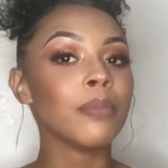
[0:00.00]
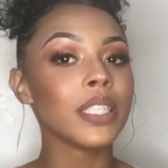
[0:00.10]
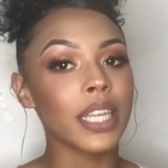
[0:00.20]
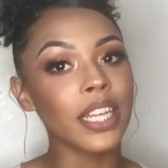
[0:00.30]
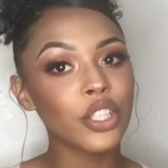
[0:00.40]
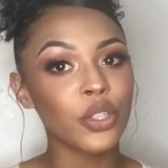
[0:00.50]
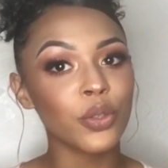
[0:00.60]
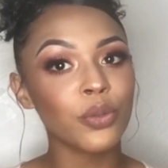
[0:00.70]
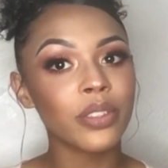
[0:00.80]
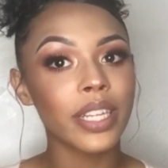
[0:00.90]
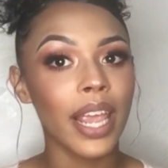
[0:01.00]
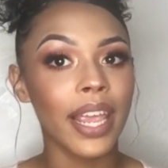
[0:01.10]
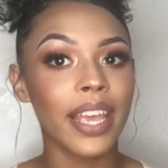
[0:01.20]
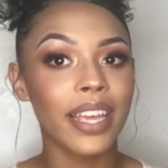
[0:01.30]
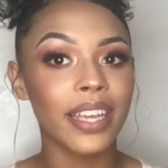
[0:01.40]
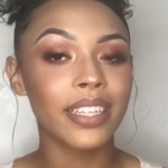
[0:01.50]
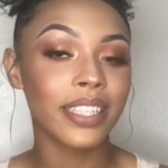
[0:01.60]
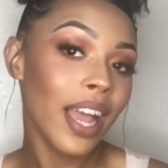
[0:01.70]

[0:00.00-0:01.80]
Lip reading: Stay tuned, and